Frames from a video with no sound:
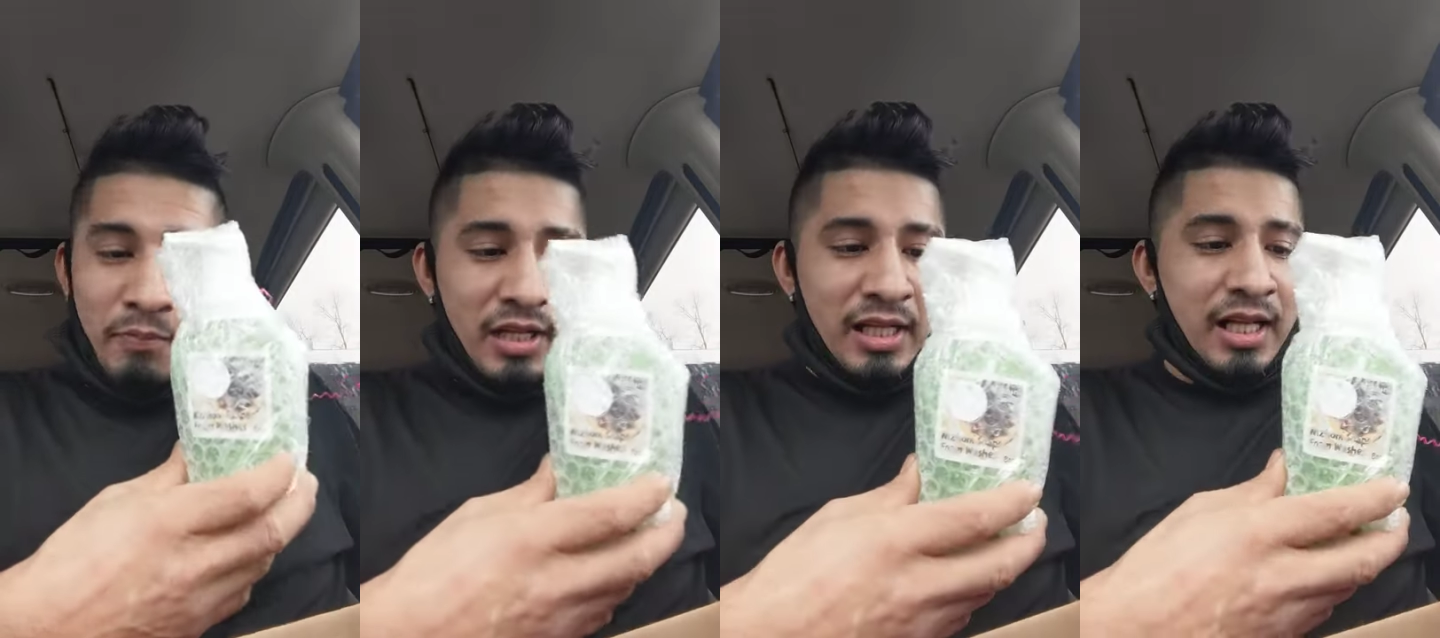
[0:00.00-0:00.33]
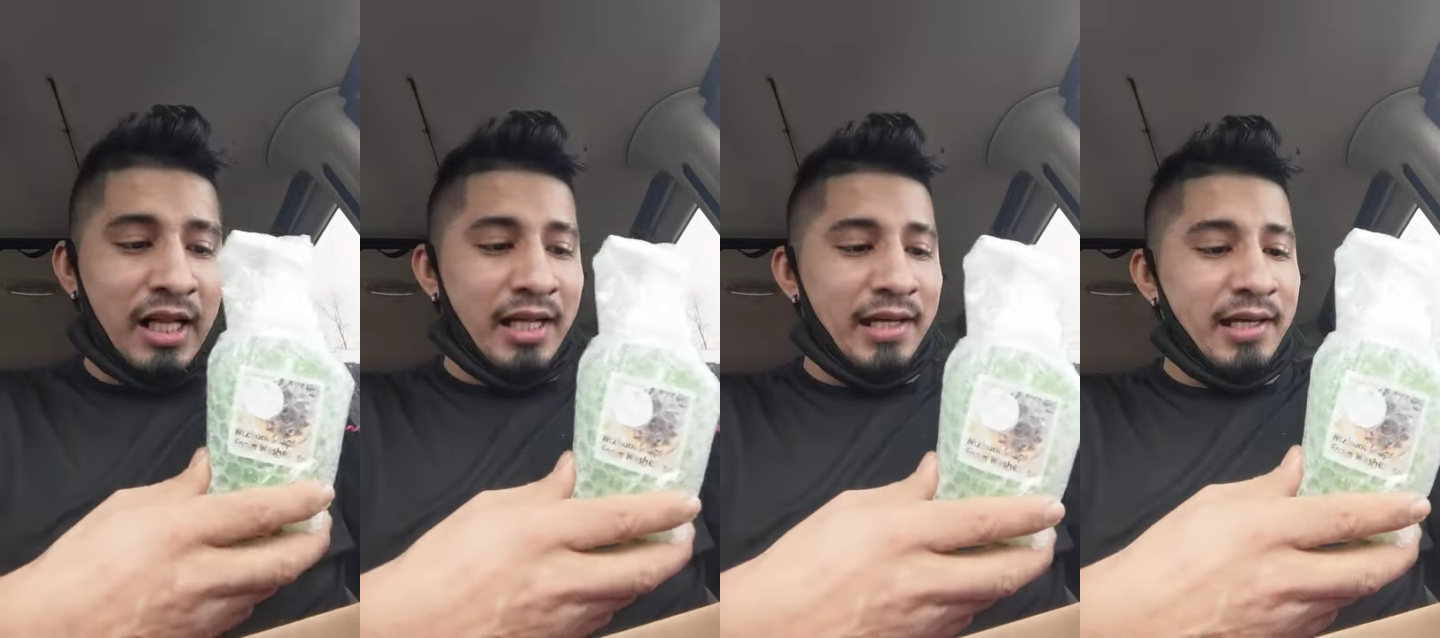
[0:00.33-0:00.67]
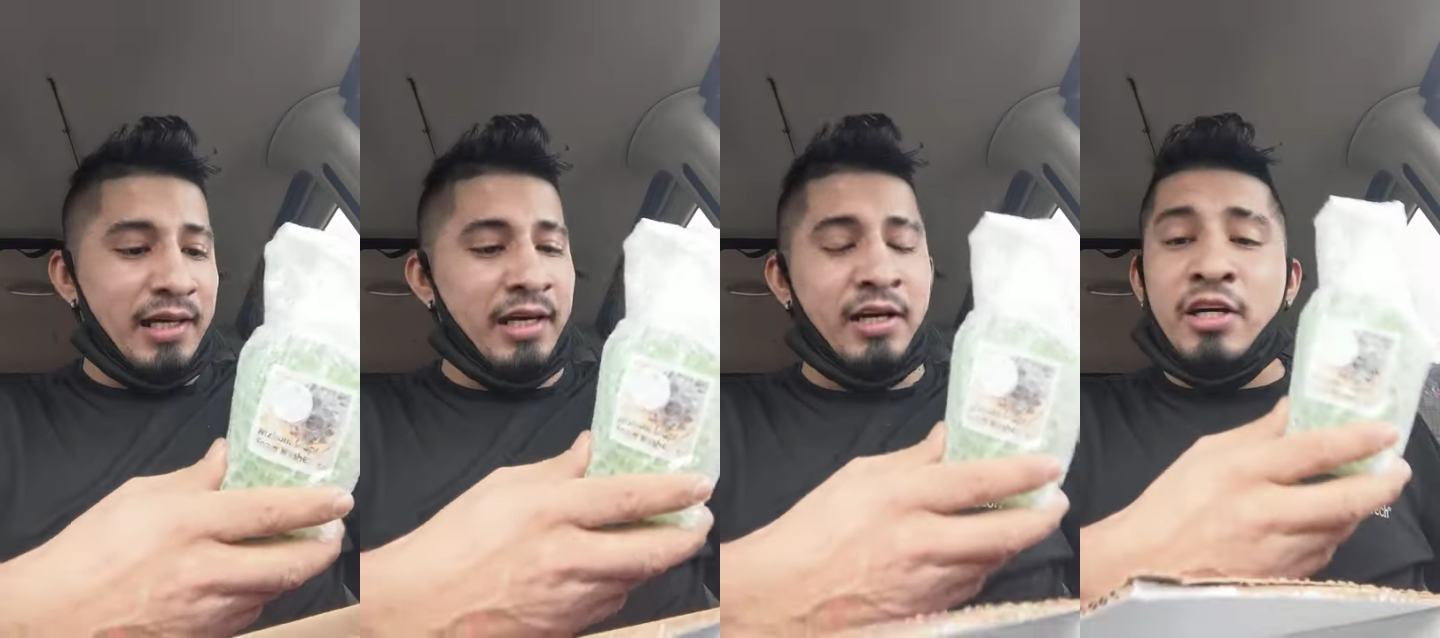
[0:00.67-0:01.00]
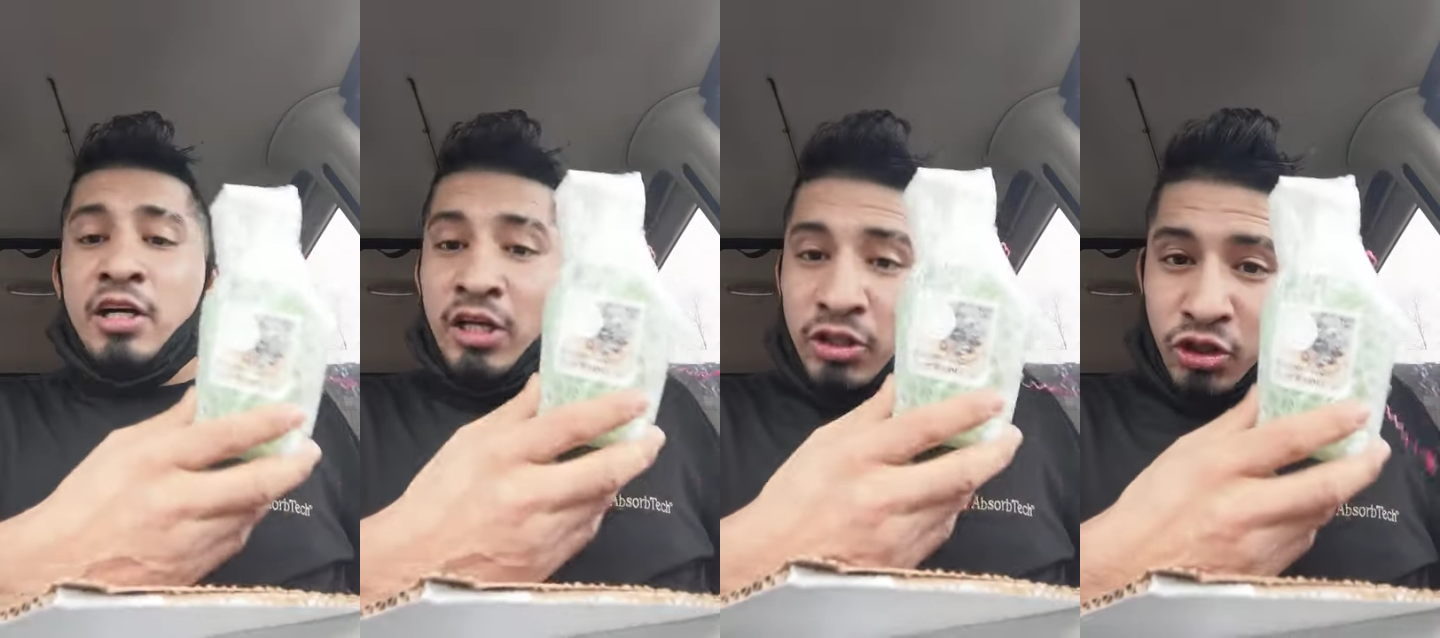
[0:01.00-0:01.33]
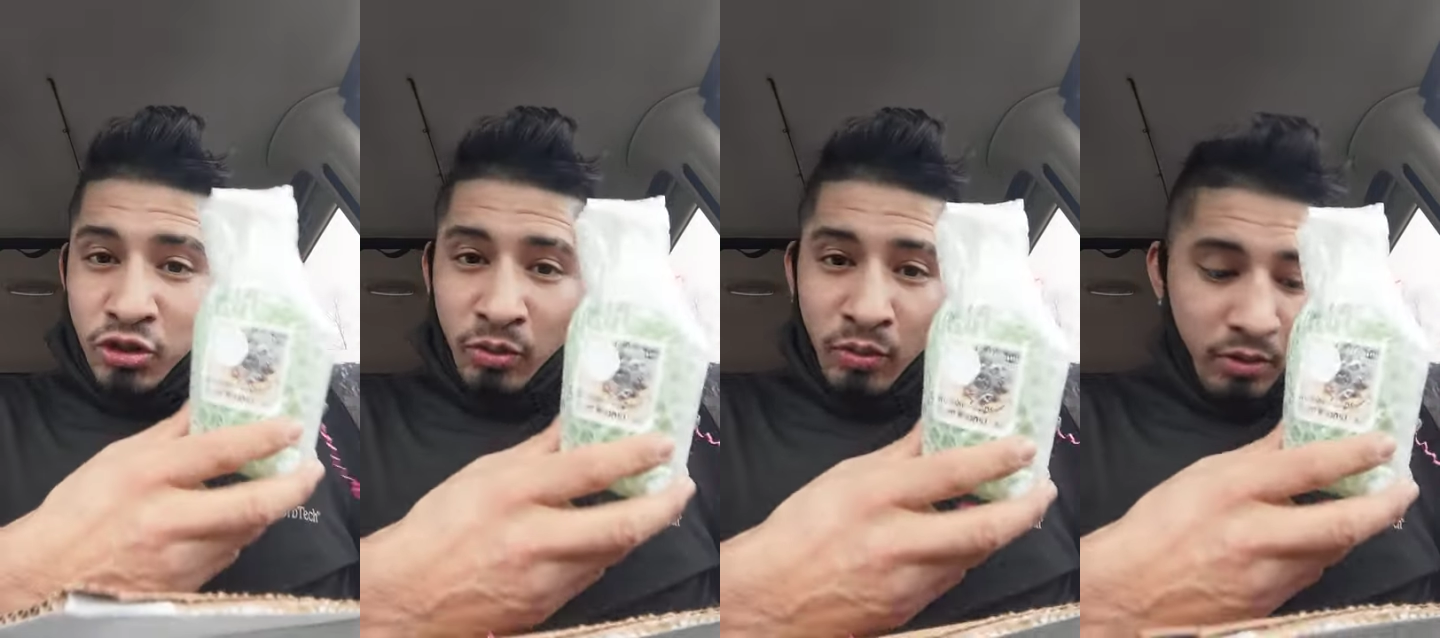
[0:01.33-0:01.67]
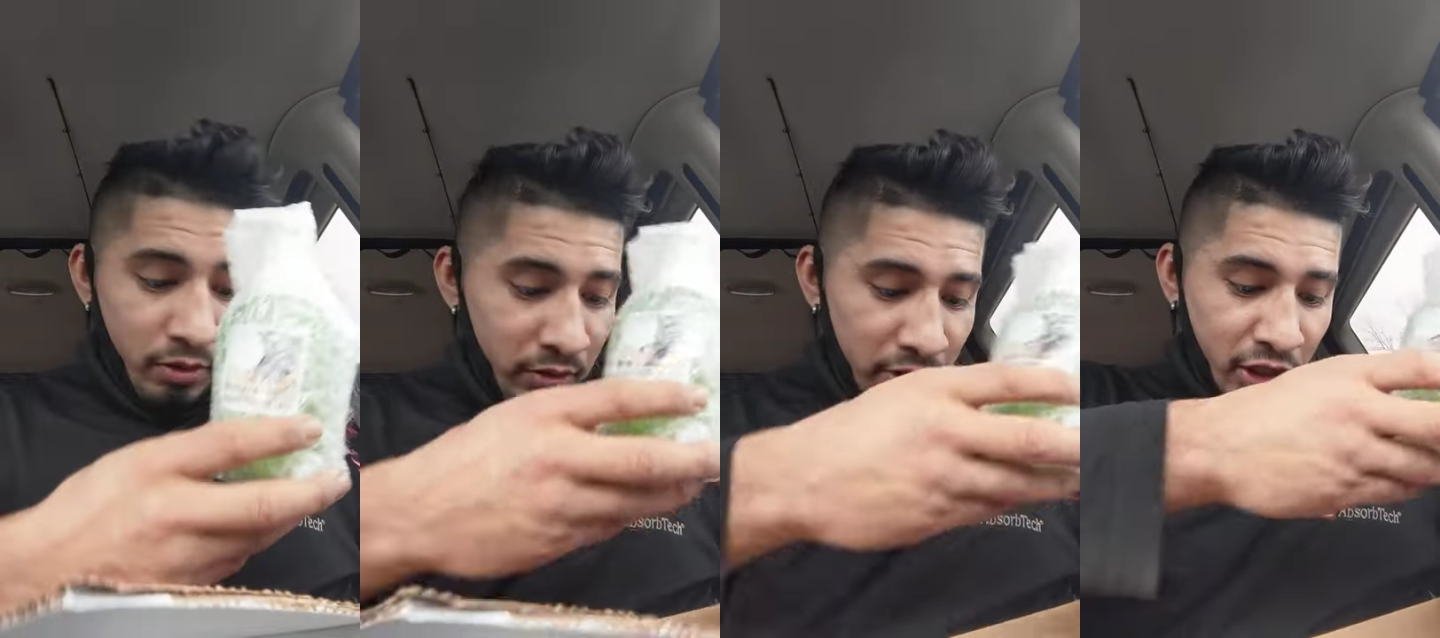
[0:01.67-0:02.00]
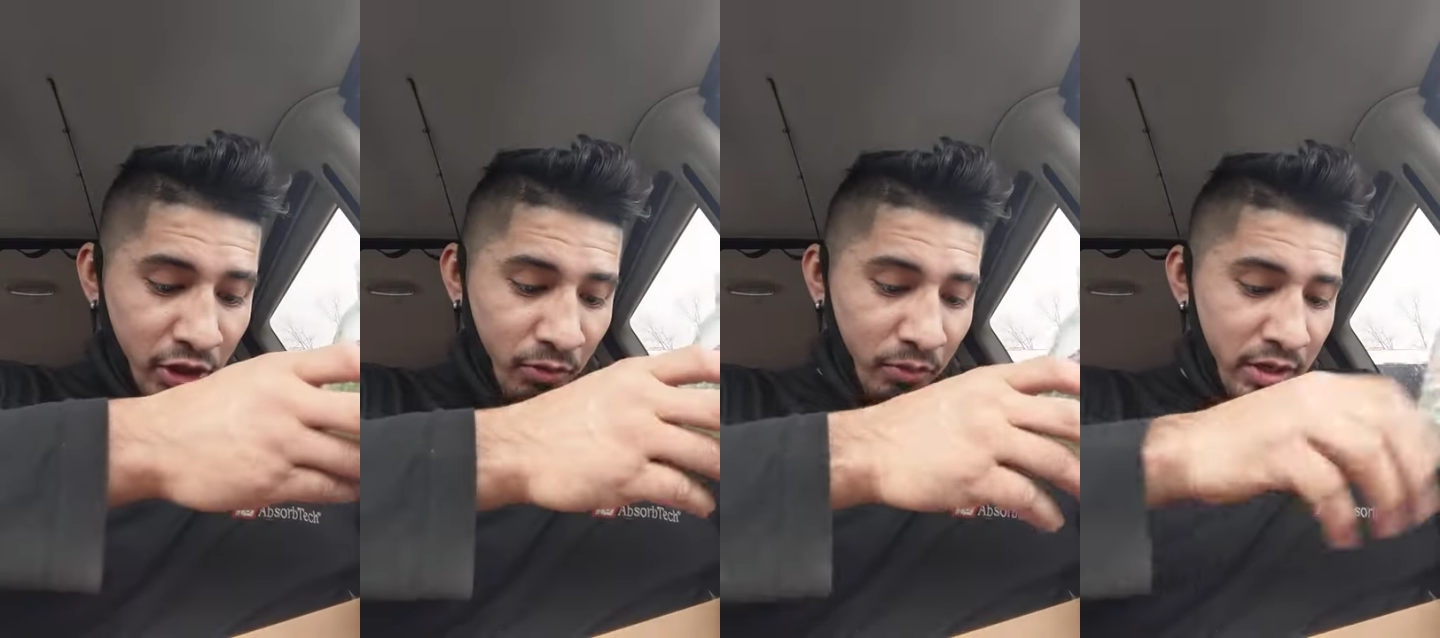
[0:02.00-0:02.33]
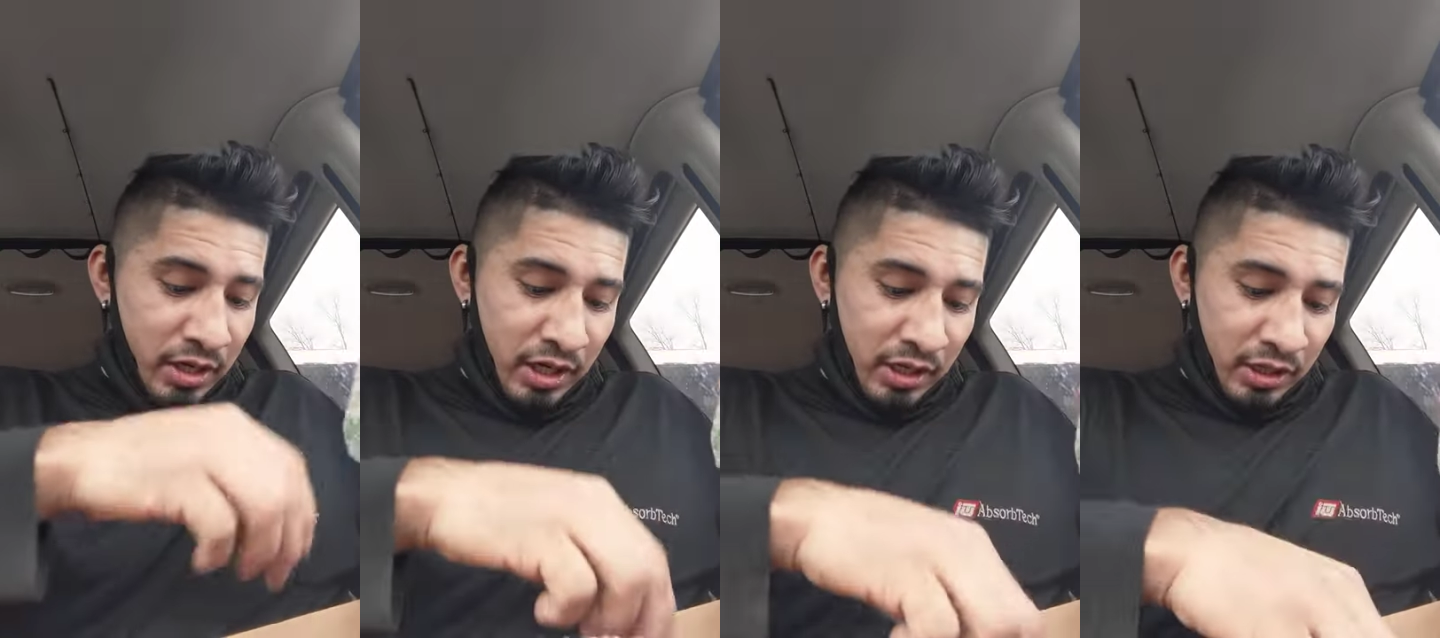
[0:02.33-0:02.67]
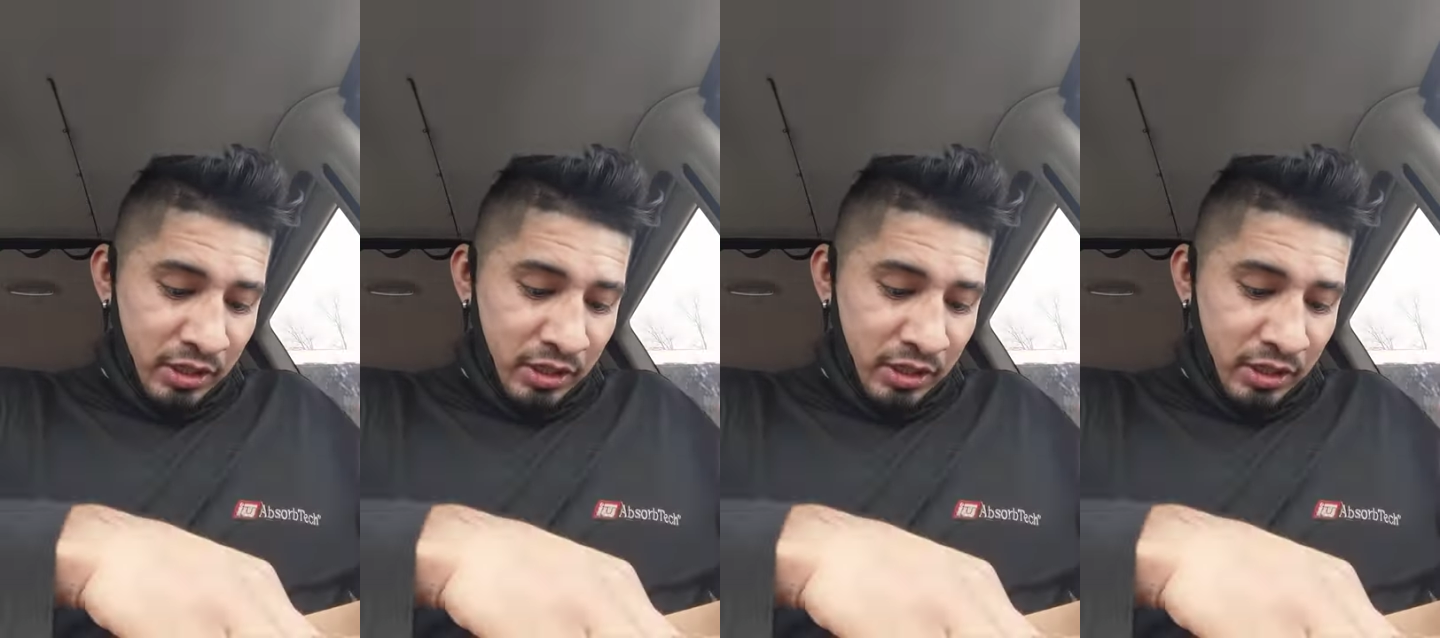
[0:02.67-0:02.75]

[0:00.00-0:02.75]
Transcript: Green